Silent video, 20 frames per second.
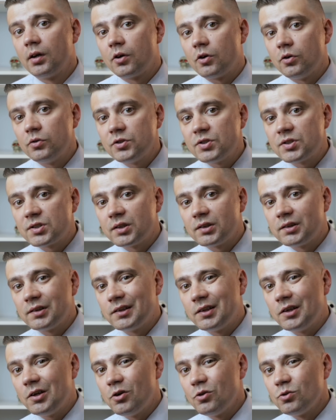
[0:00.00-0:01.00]

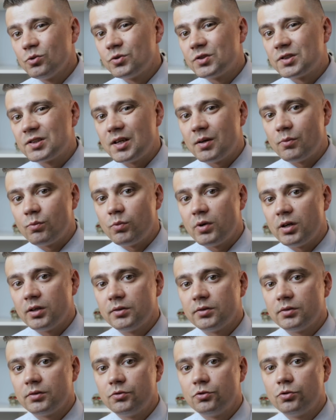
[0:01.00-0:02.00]
constantly owe
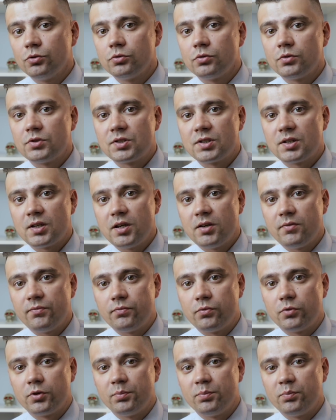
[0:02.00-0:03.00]
someone, do not save
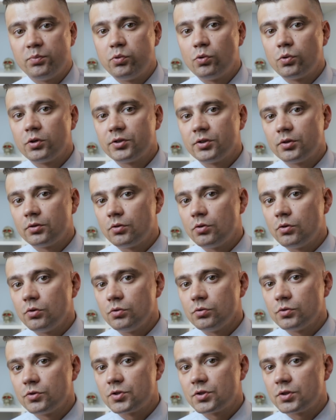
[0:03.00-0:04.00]
for important
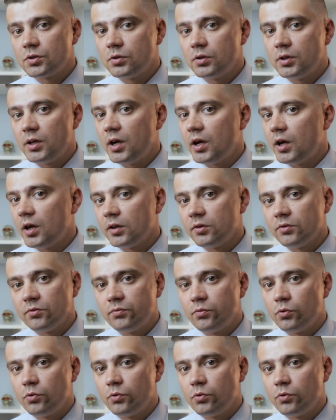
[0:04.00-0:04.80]
goals and